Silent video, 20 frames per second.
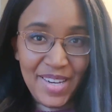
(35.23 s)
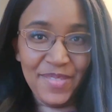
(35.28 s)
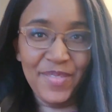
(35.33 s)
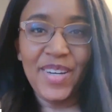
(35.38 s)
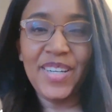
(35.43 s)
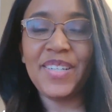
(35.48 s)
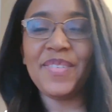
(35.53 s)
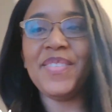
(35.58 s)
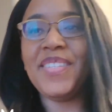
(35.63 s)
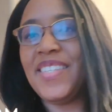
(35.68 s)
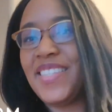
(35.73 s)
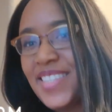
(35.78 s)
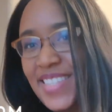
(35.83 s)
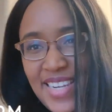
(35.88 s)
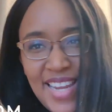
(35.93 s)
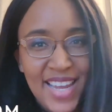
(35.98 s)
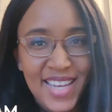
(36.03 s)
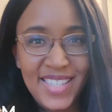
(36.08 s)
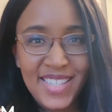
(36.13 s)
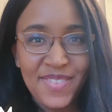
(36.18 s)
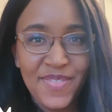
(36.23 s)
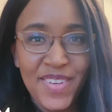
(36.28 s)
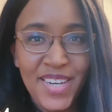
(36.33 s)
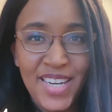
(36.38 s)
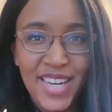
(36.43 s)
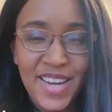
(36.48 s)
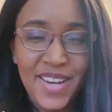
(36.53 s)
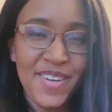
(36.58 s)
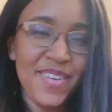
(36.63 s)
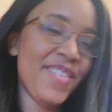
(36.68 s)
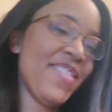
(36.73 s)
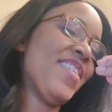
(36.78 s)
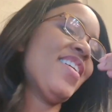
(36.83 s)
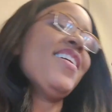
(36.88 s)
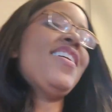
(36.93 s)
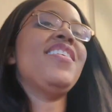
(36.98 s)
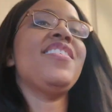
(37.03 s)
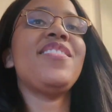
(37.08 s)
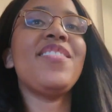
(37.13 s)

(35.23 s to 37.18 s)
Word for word: everyone, welcome to today's video.